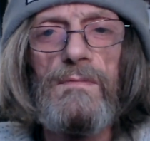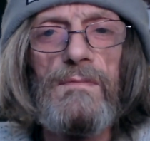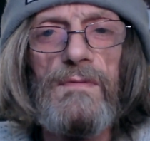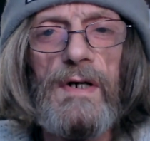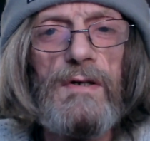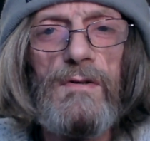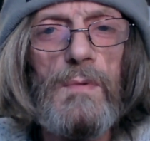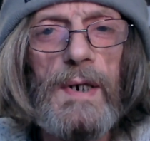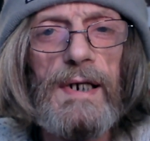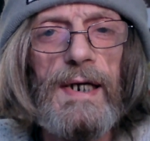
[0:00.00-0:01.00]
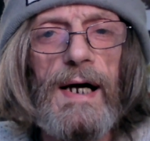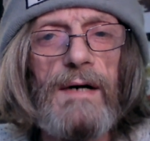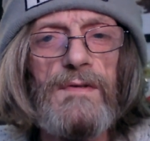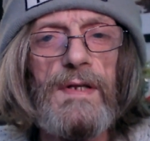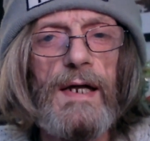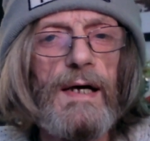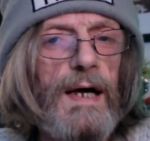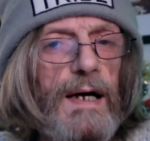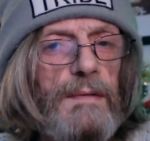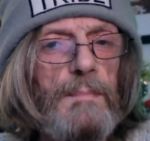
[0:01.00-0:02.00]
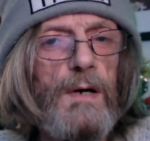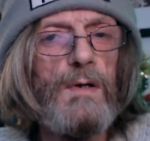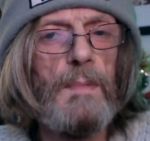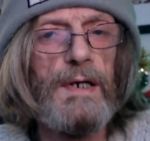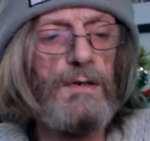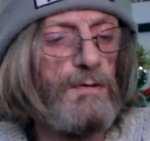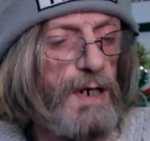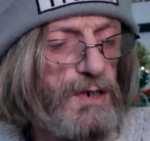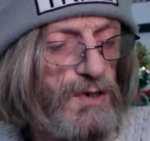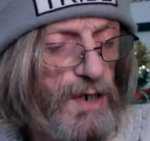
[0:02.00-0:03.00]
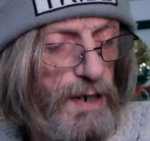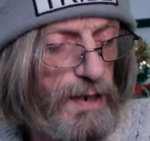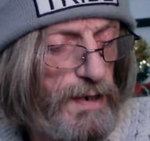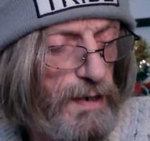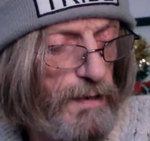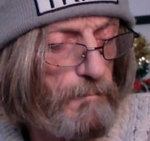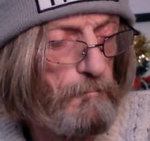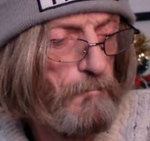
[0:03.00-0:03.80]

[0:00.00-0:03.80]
very quickly after that I had a motorbike crash, and